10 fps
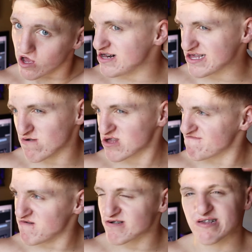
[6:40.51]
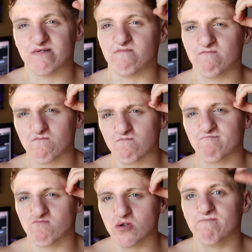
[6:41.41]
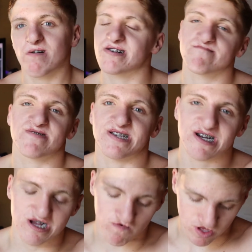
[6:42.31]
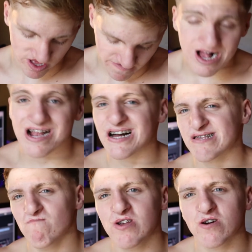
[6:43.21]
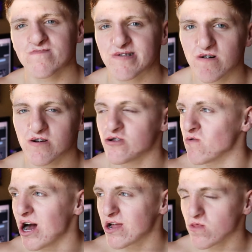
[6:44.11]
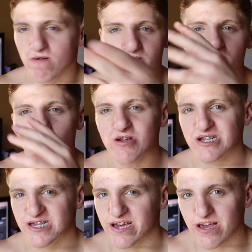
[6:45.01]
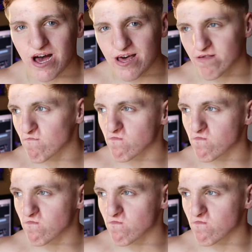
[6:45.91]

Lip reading: So it just builds a really positive connection with it. And as the week goes on, add a little bit more each day. Add